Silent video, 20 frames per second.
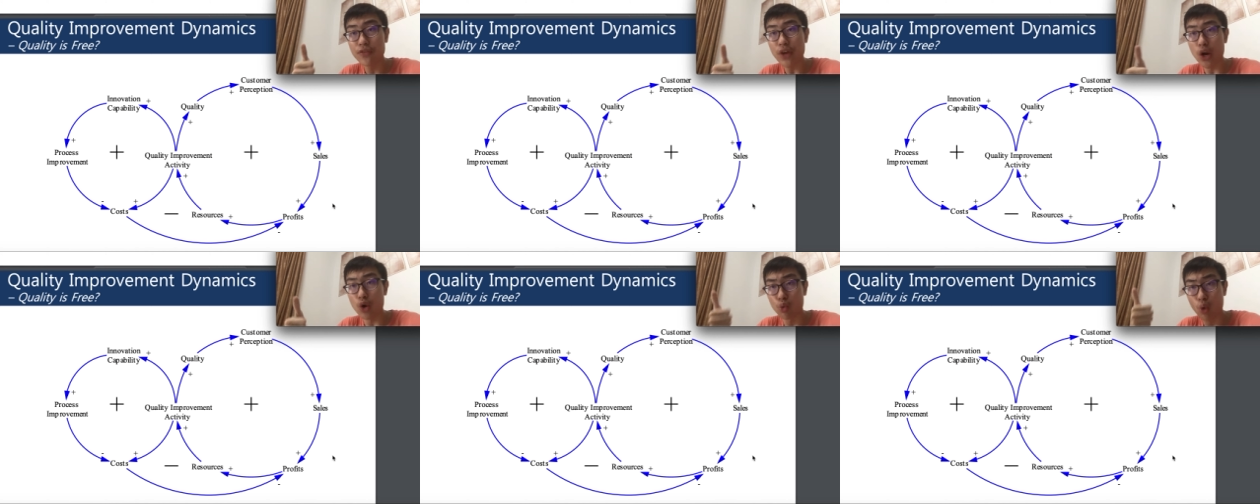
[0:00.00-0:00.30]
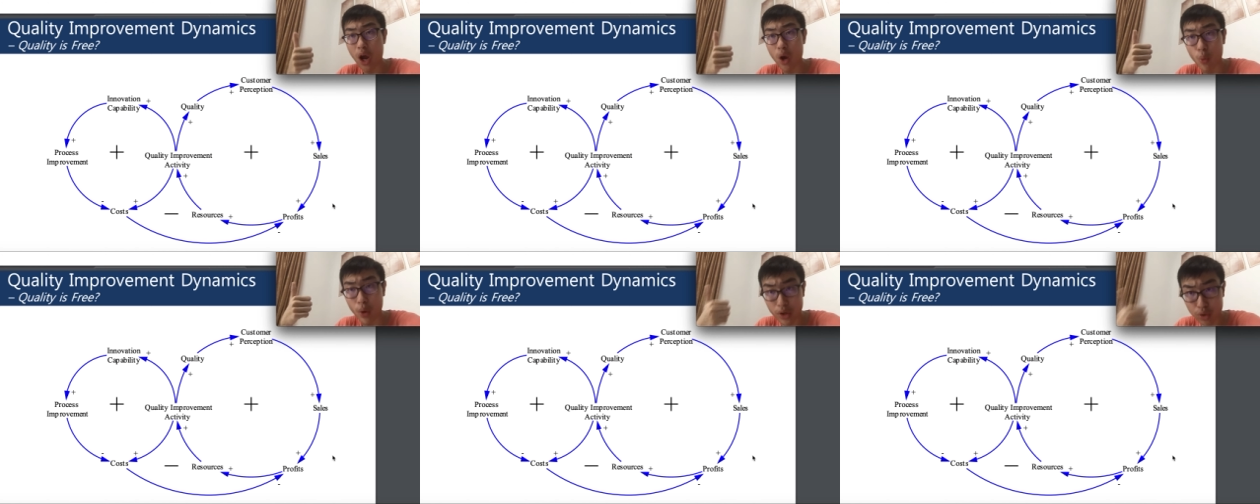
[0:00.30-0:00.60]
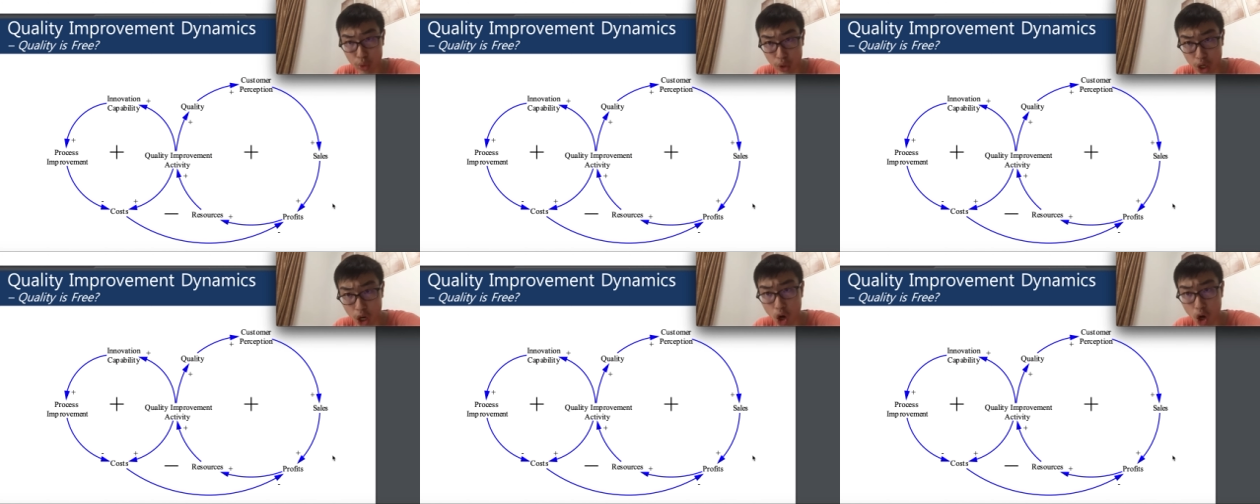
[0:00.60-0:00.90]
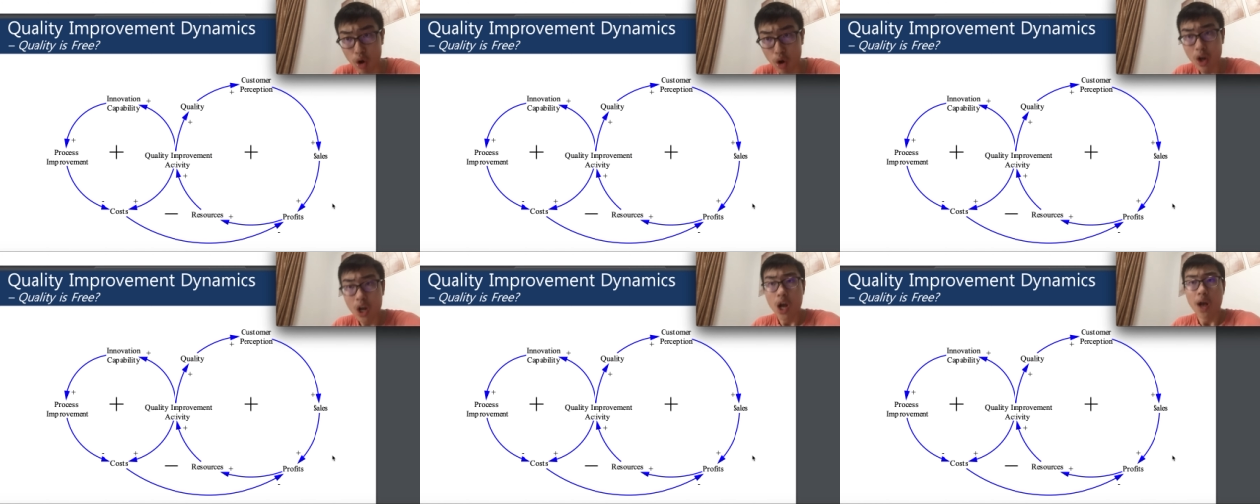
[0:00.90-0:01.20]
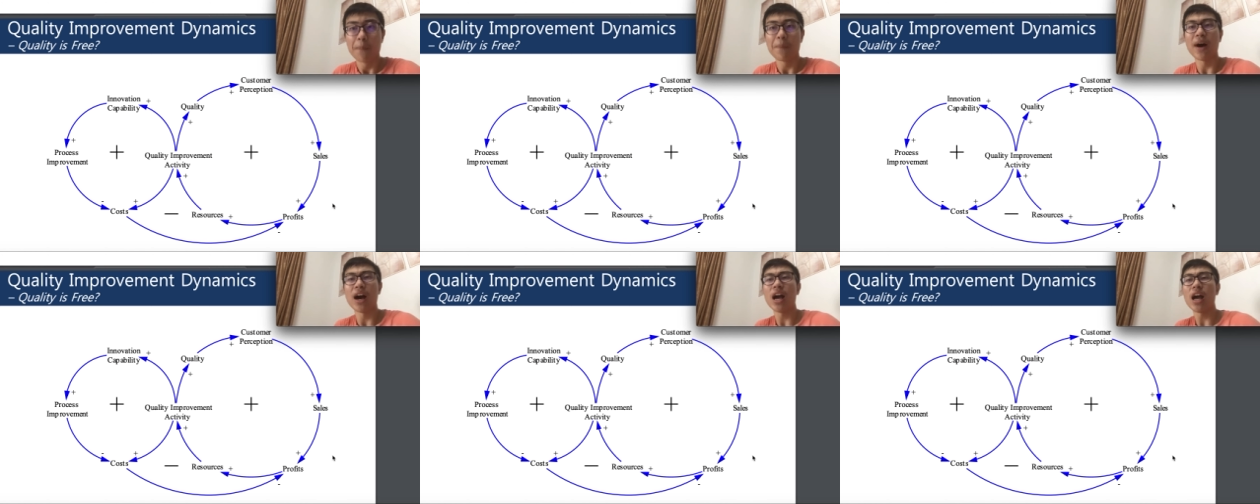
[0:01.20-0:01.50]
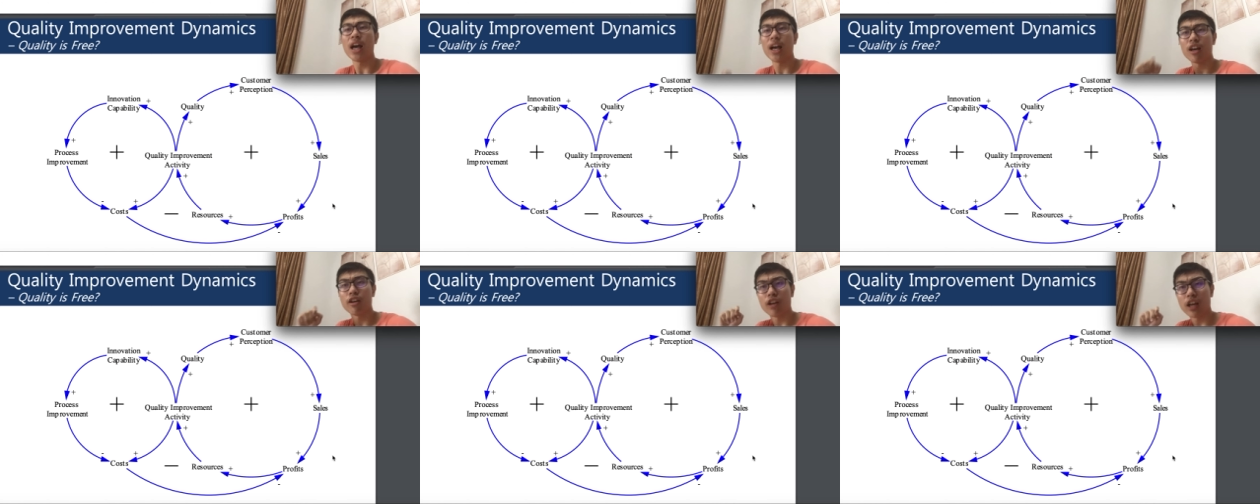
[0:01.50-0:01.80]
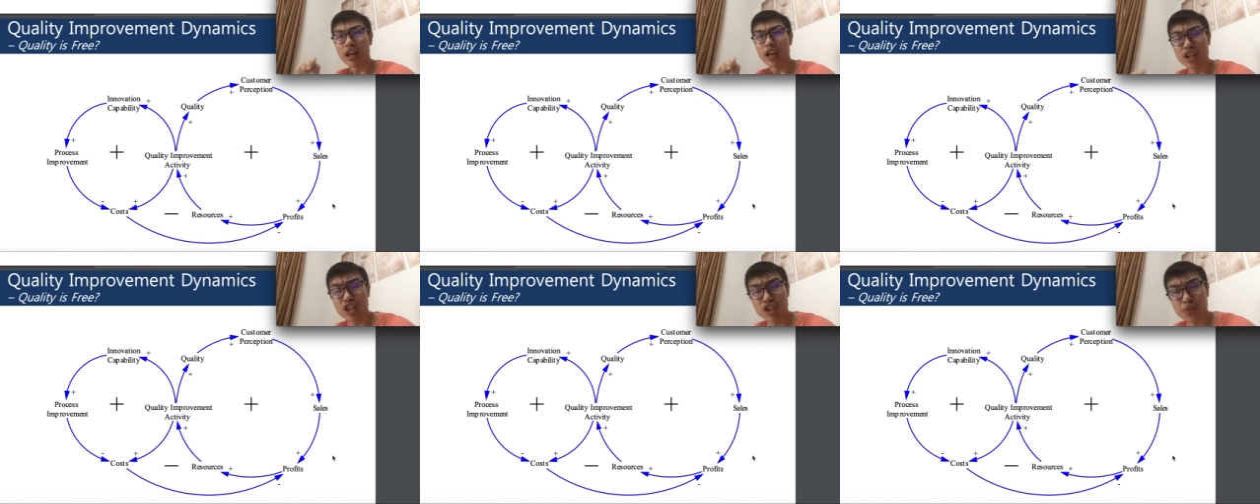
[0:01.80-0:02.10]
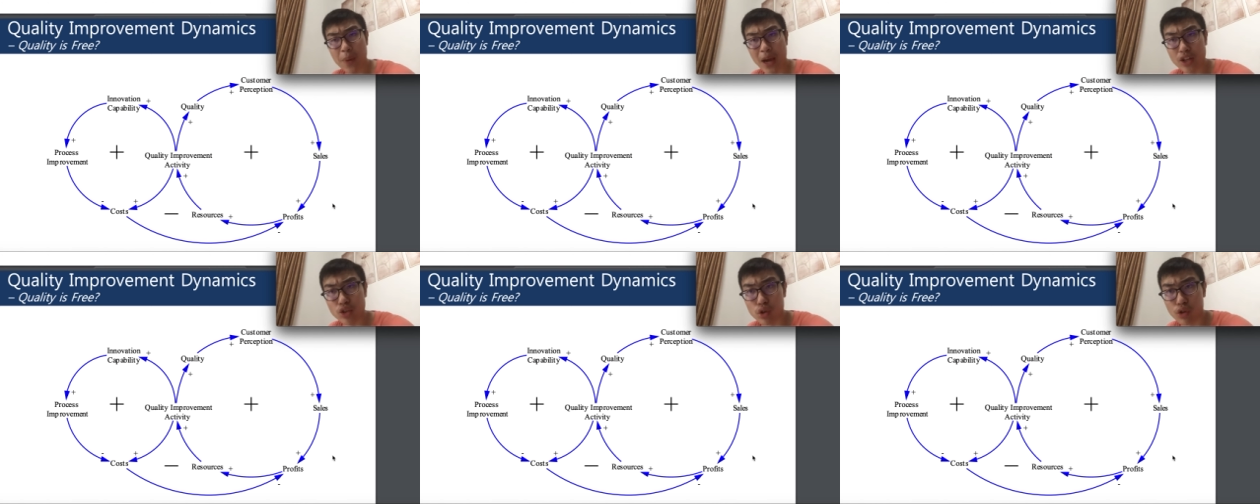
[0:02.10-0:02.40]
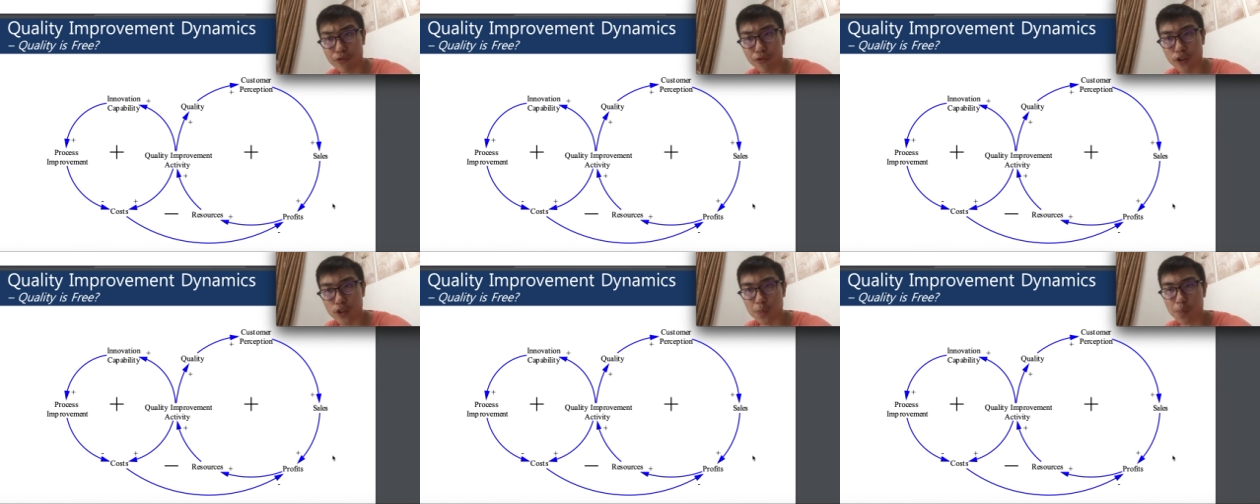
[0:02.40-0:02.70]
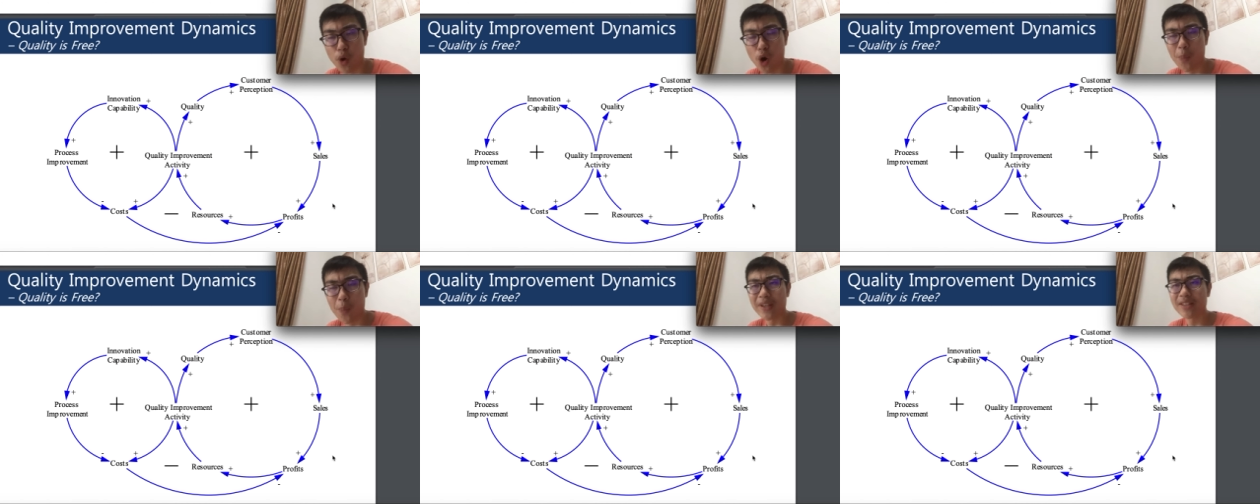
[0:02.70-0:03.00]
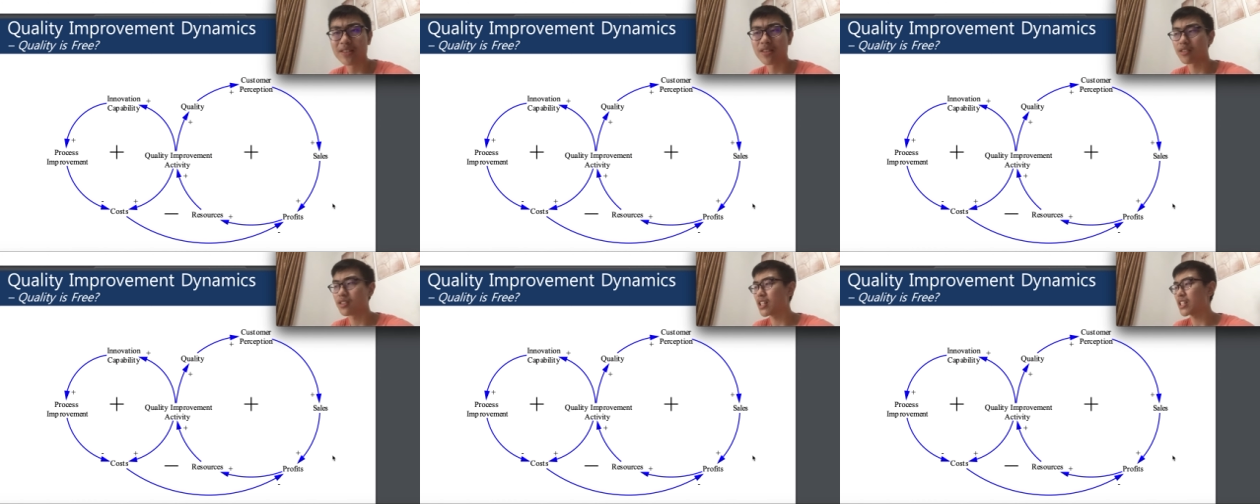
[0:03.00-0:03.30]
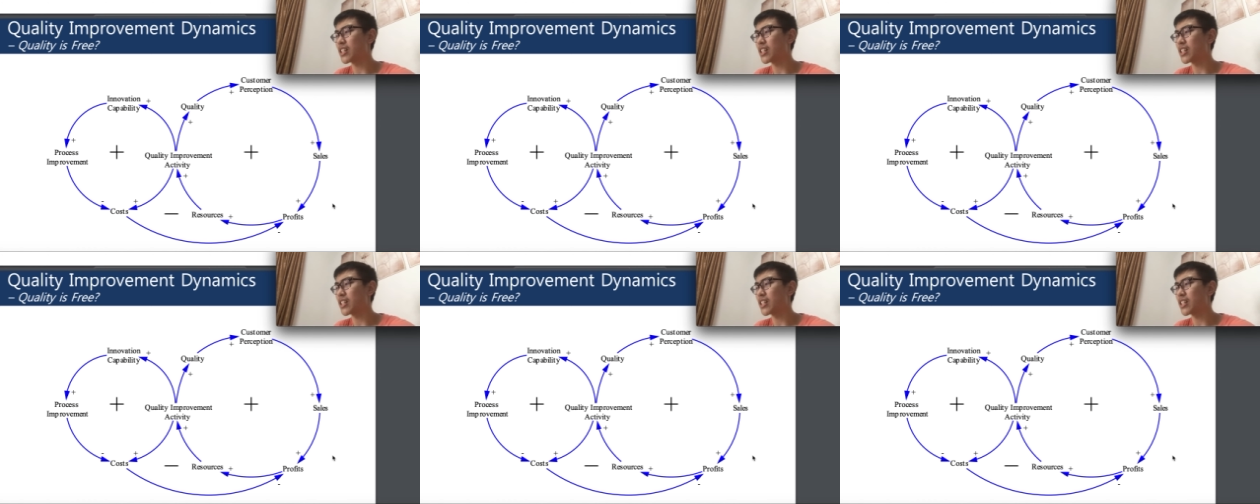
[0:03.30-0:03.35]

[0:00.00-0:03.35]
and right way to go, but especially for small businesses,